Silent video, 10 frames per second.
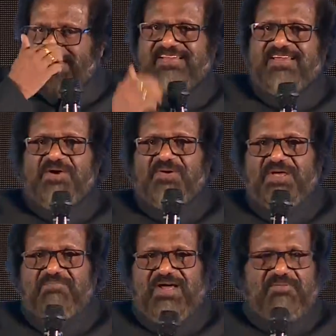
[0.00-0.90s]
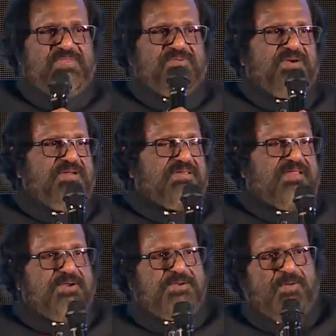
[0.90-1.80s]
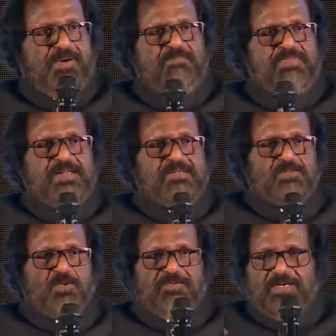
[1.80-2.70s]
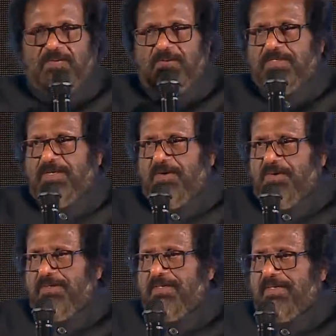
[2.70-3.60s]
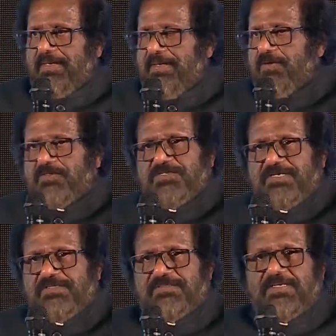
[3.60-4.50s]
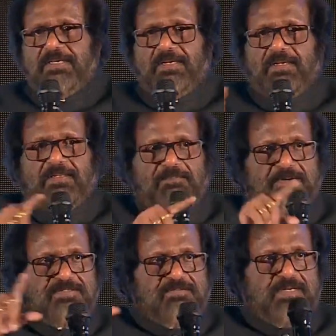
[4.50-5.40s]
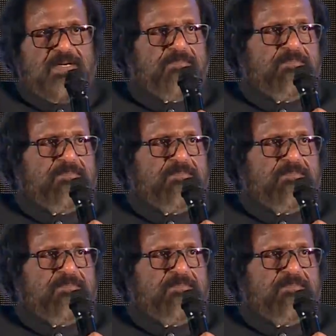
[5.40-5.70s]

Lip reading: it. Okay, bye. So anyway, thank you all. So we are going down. Any questions? The person will come.